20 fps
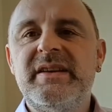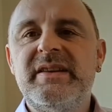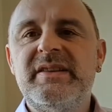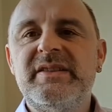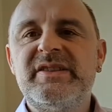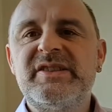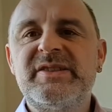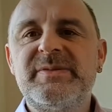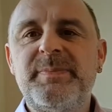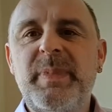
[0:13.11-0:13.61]

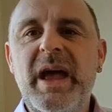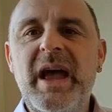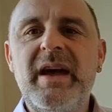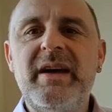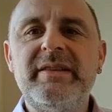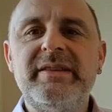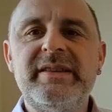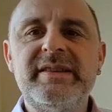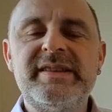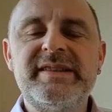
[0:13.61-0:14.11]

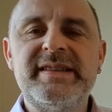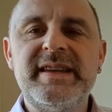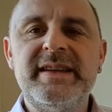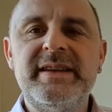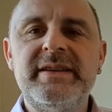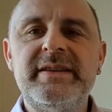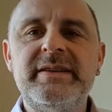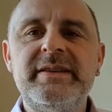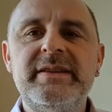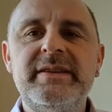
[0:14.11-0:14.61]
spared the
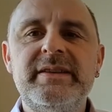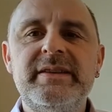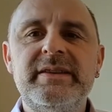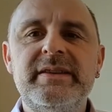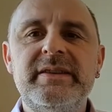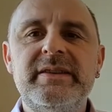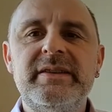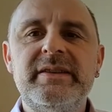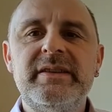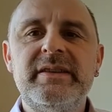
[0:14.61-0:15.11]
sinner
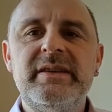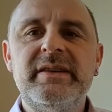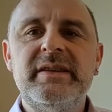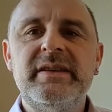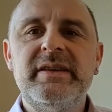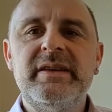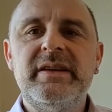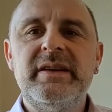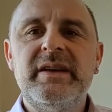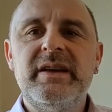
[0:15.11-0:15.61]

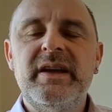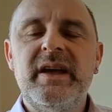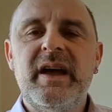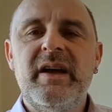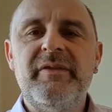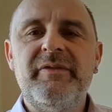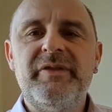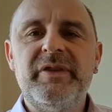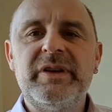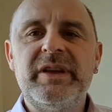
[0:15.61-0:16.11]

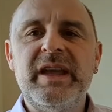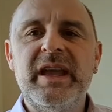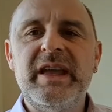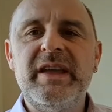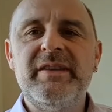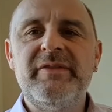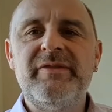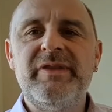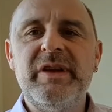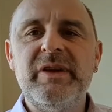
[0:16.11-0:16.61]
and
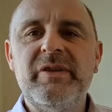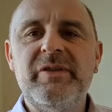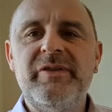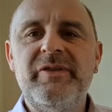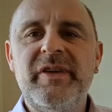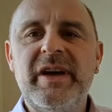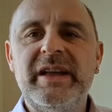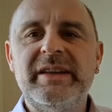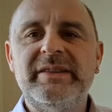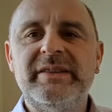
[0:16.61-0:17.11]
forgave the
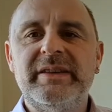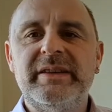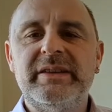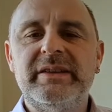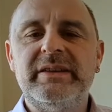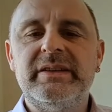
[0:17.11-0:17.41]
offender.